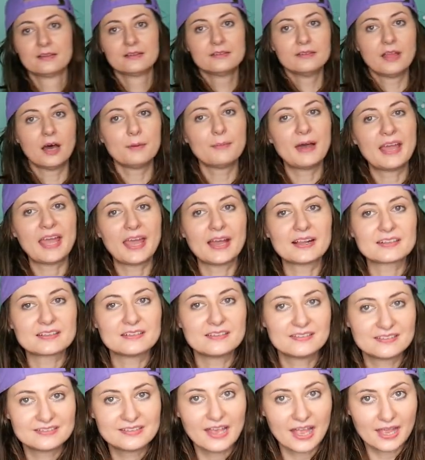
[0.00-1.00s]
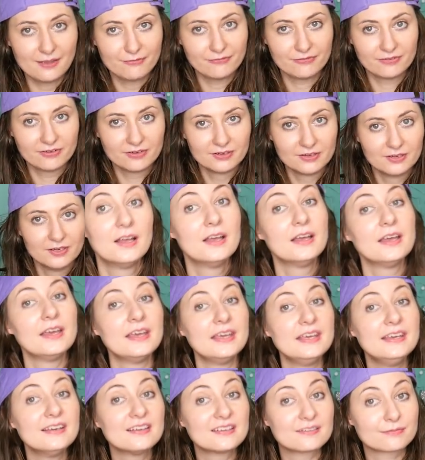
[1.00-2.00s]
Now my elk is safe.
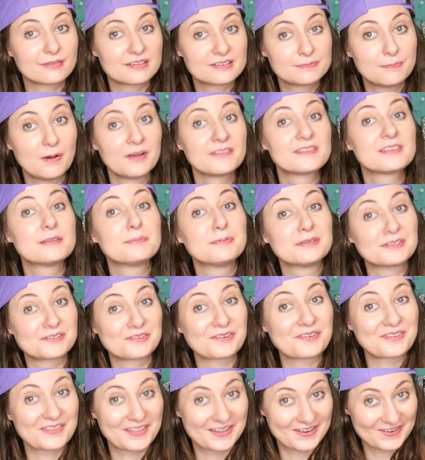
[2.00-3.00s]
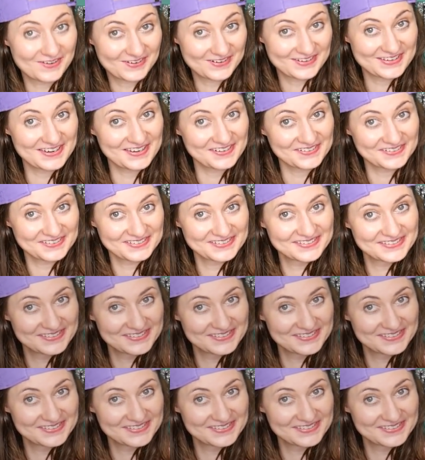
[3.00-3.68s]
He is responsible during the lockdown.